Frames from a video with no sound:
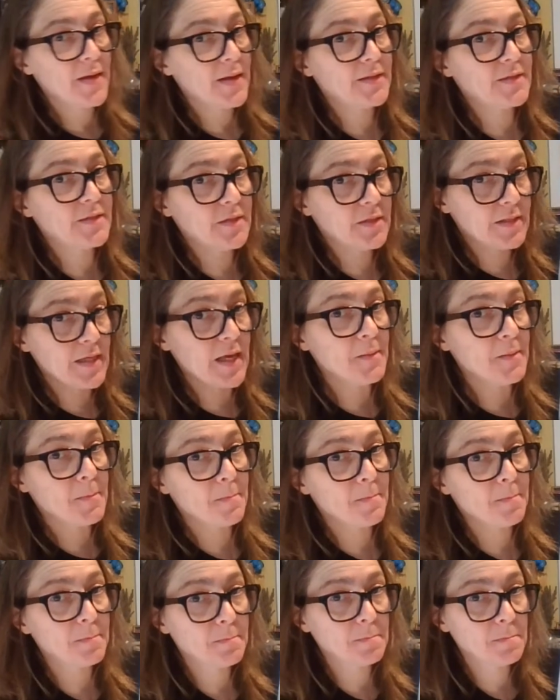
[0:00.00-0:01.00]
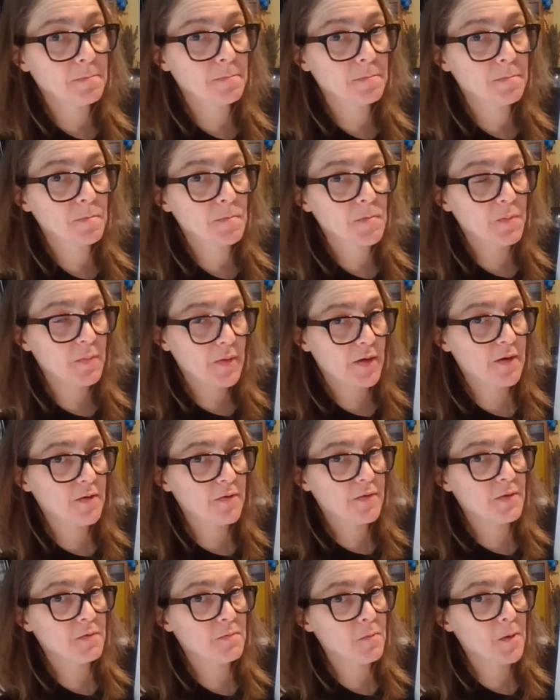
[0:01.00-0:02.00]
It's a 10. It's
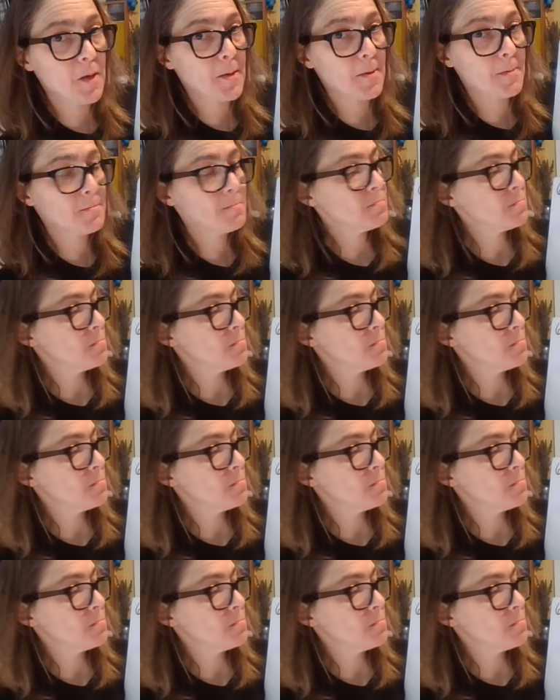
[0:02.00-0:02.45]
bigger than 1.